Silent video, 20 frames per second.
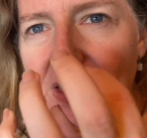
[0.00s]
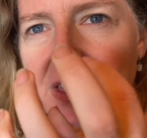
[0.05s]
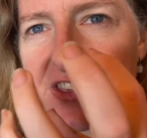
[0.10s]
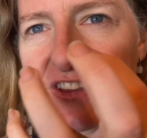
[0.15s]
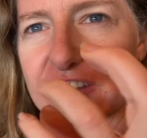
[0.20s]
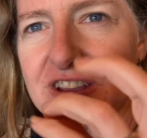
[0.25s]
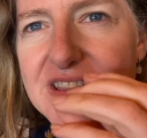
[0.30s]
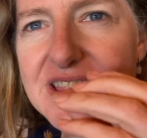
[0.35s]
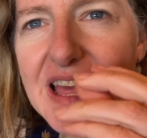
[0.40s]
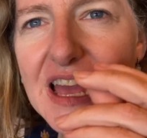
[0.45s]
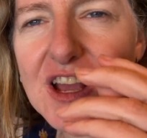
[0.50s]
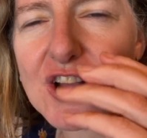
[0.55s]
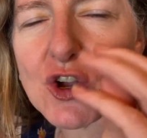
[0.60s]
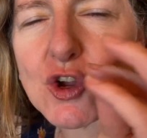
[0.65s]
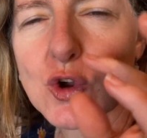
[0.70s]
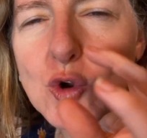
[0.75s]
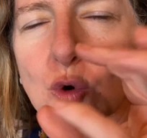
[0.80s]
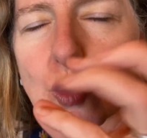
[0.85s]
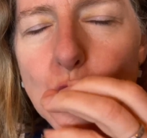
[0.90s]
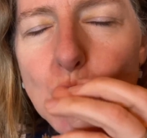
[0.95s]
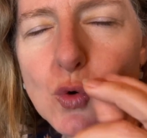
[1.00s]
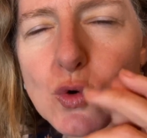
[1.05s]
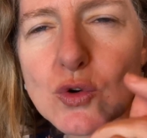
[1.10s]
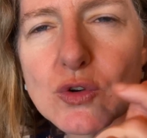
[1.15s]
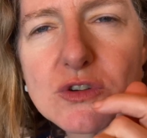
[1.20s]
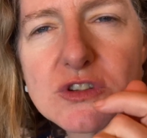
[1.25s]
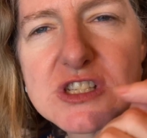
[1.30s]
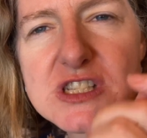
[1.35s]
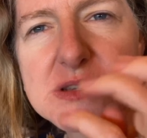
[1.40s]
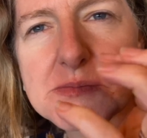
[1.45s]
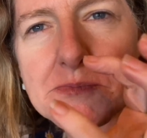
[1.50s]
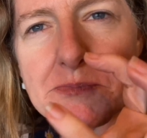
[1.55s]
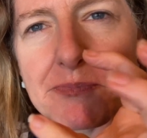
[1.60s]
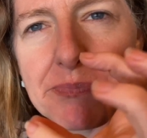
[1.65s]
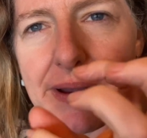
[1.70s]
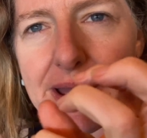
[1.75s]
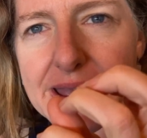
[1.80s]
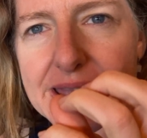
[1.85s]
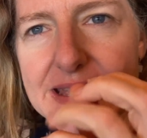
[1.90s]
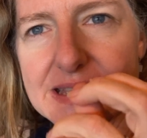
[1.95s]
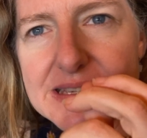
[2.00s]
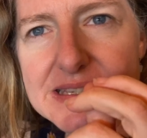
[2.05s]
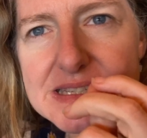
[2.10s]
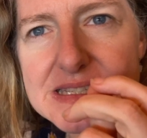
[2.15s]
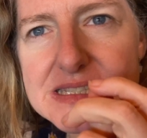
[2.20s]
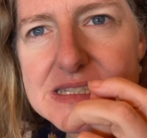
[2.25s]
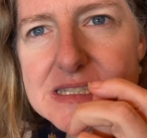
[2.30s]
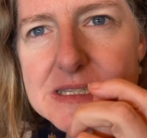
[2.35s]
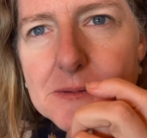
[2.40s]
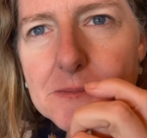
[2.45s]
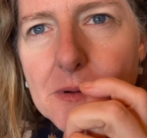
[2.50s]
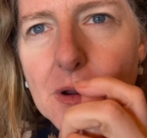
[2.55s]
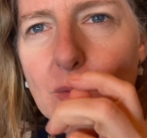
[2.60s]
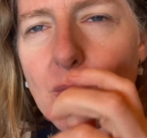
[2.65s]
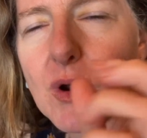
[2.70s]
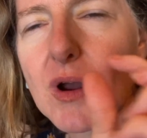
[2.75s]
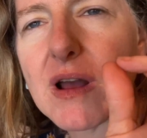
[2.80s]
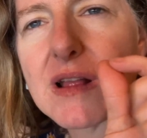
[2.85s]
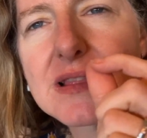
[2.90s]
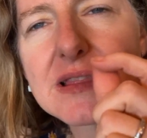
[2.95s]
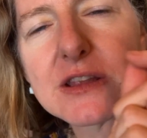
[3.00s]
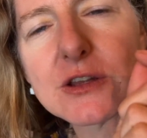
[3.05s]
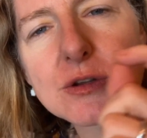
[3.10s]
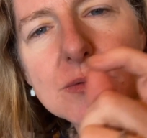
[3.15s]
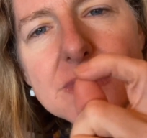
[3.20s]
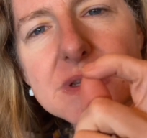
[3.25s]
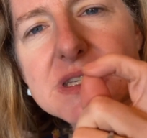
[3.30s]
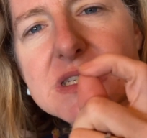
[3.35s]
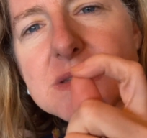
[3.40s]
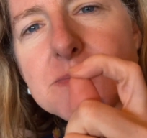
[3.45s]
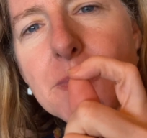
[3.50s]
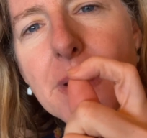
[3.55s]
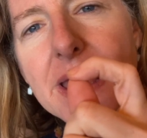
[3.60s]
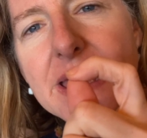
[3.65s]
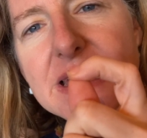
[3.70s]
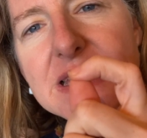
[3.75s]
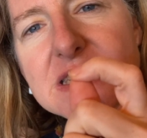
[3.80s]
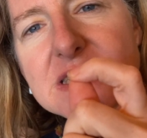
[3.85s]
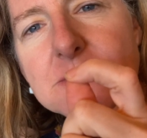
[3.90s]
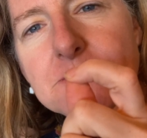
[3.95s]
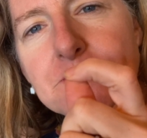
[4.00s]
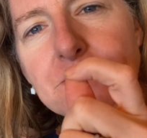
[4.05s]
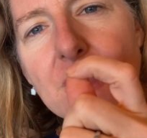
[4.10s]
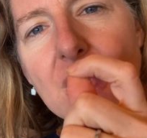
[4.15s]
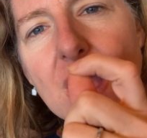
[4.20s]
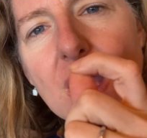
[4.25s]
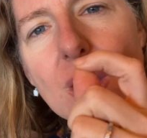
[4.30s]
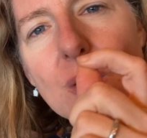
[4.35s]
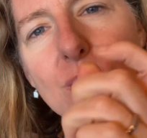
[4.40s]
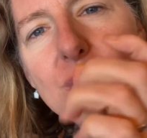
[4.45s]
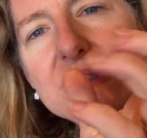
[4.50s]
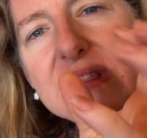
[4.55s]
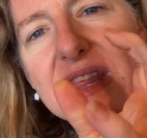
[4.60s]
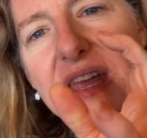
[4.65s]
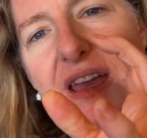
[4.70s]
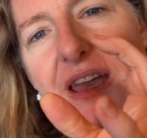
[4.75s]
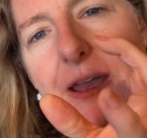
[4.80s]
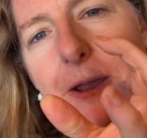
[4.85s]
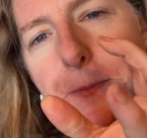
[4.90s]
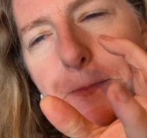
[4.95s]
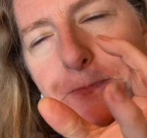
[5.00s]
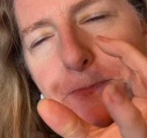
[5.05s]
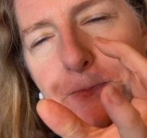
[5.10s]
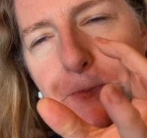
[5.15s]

you get that cool spice, well, a little bit of spice with the